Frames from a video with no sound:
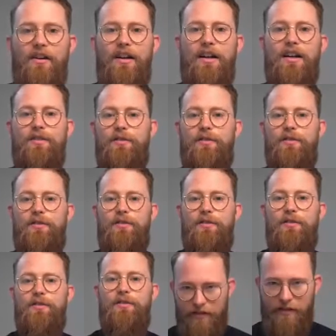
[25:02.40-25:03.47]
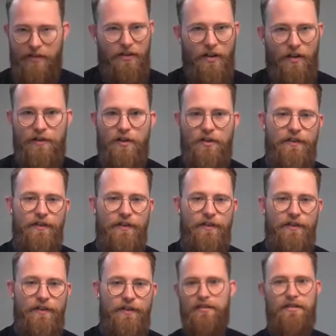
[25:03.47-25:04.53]
of course, turn off
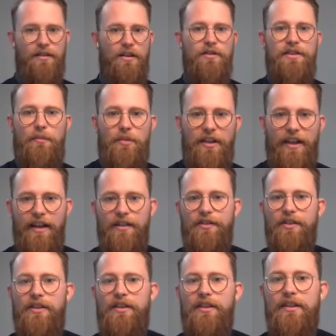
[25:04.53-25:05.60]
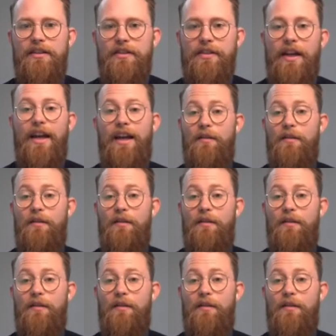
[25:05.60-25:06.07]
notifications, close applications,